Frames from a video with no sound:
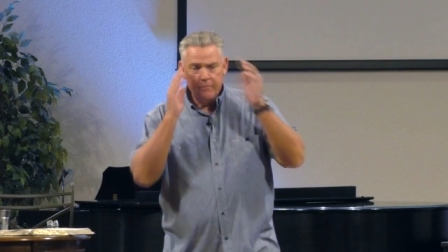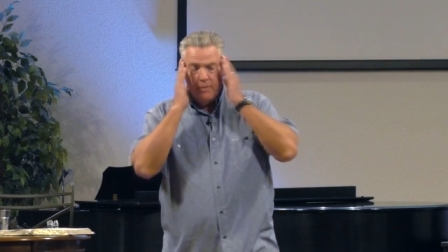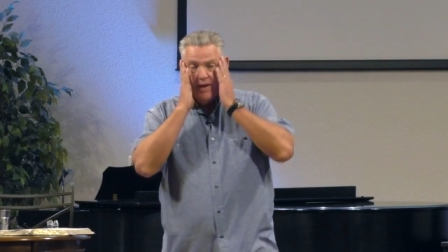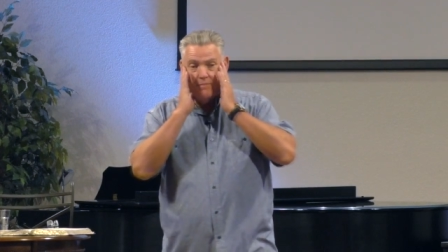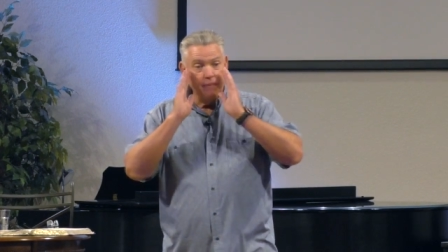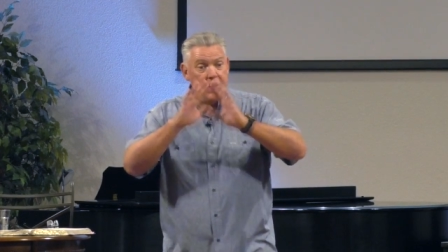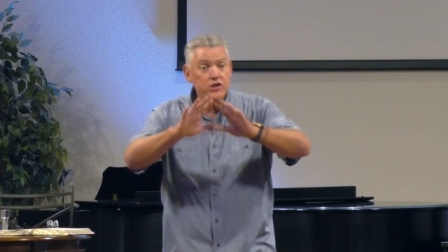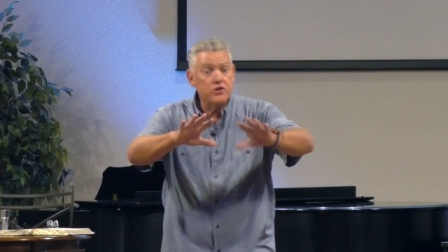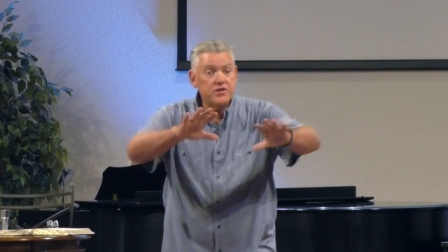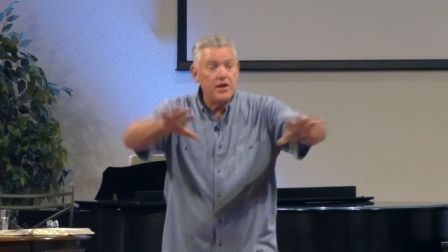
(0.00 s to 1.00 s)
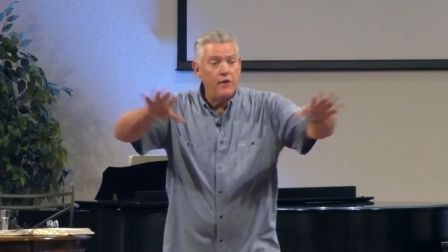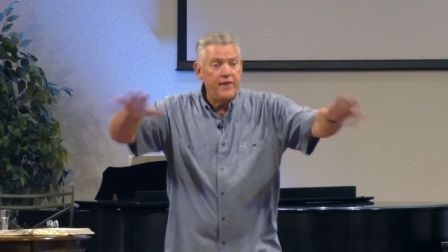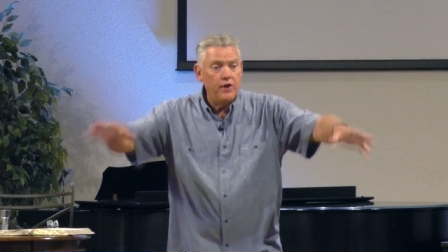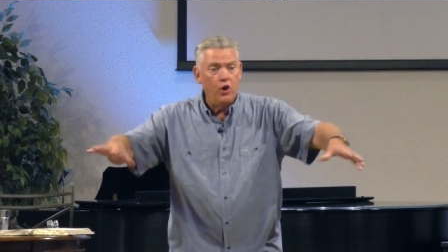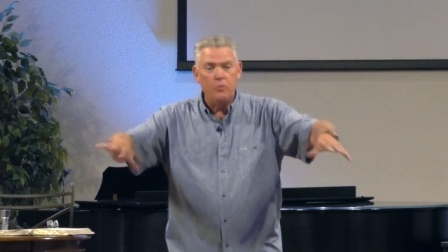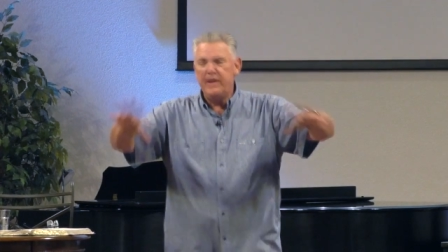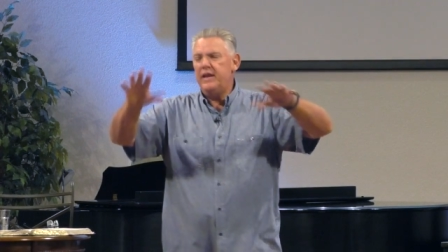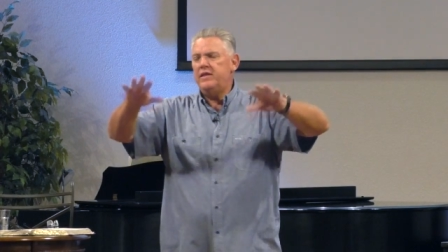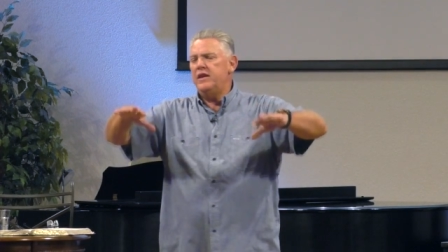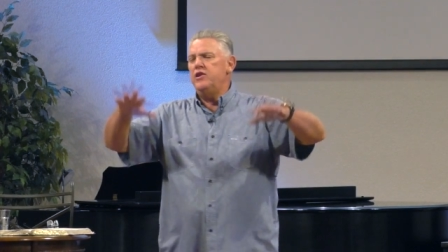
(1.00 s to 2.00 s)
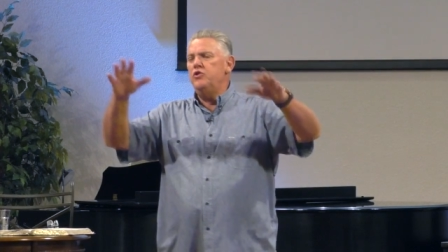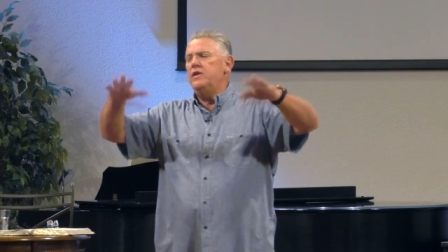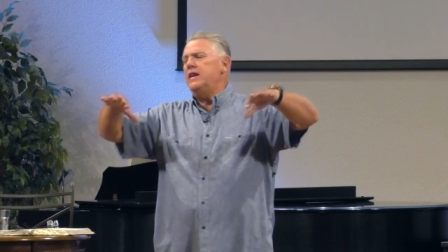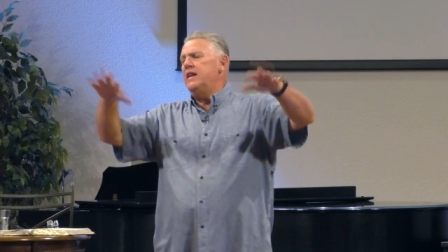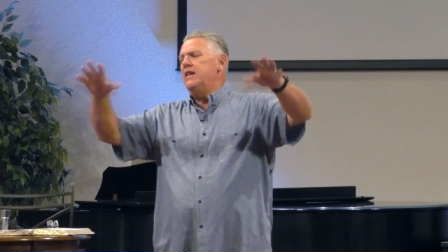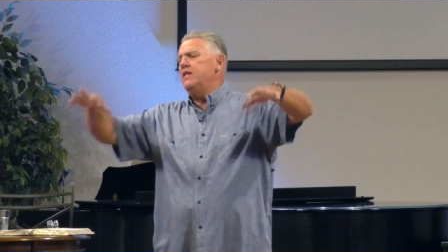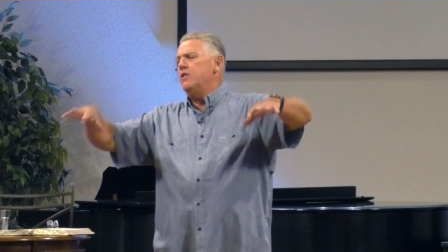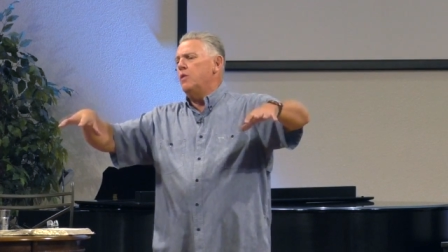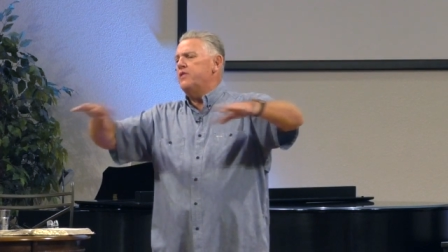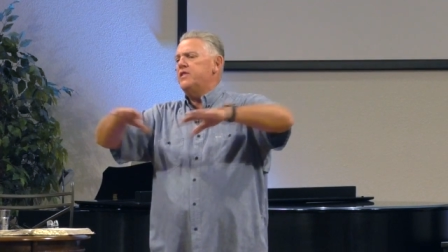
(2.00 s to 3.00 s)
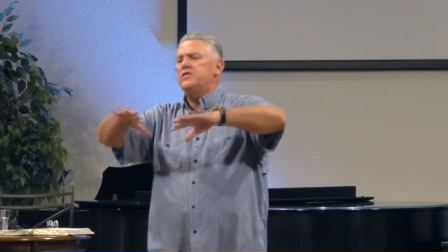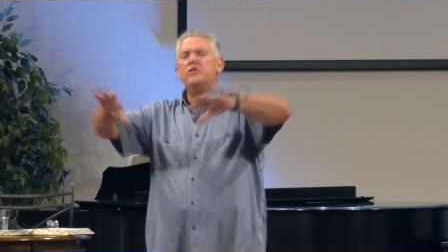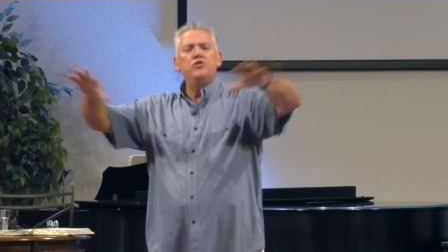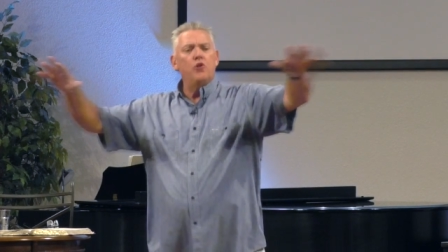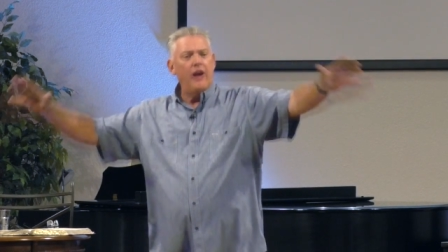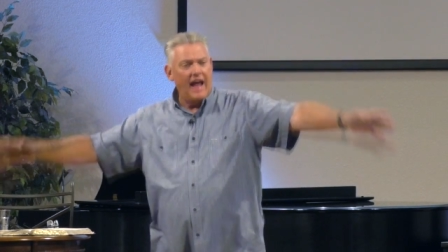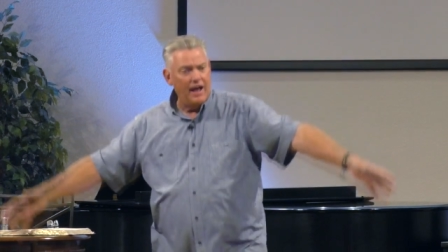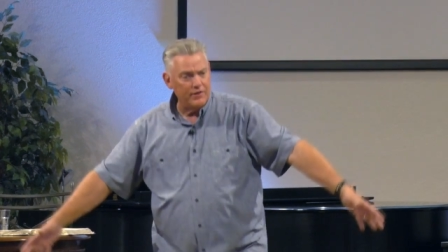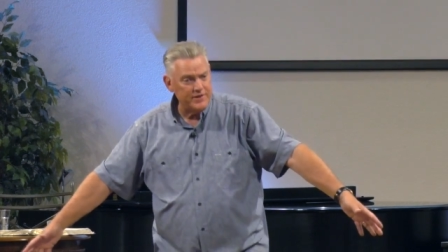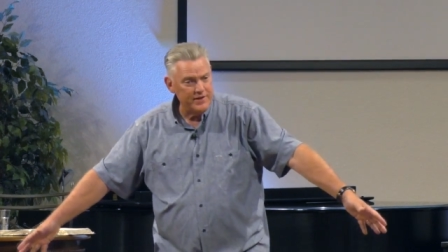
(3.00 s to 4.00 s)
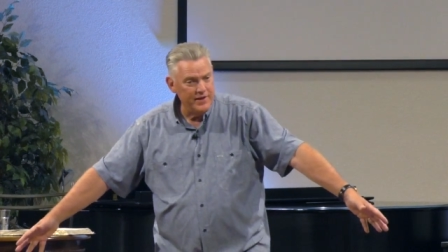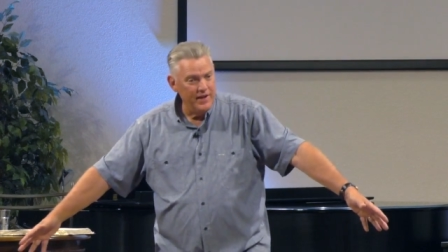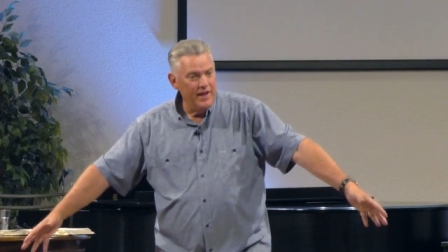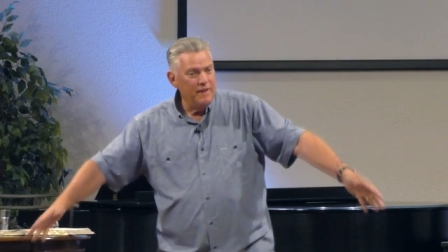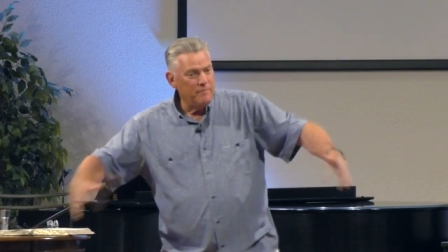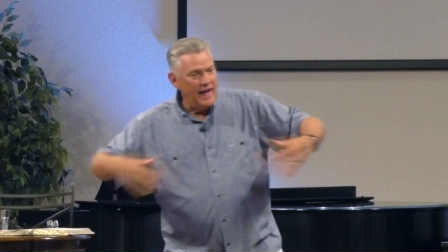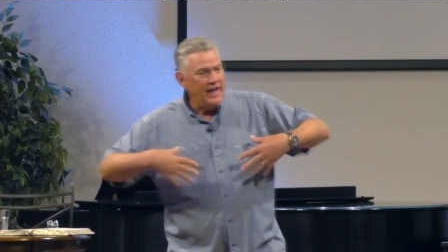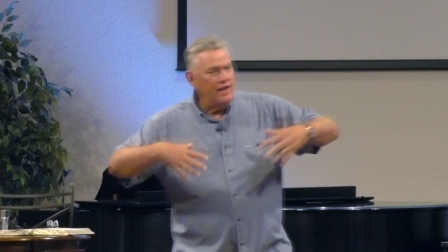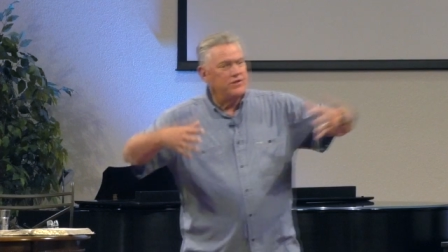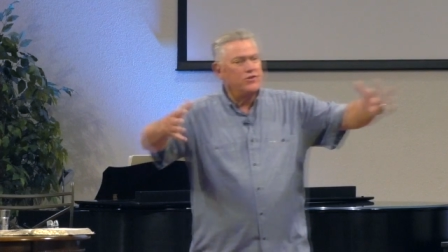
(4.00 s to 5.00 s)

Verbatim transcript: But make yourself at home. Anything you need, anything you want, this is your house. My house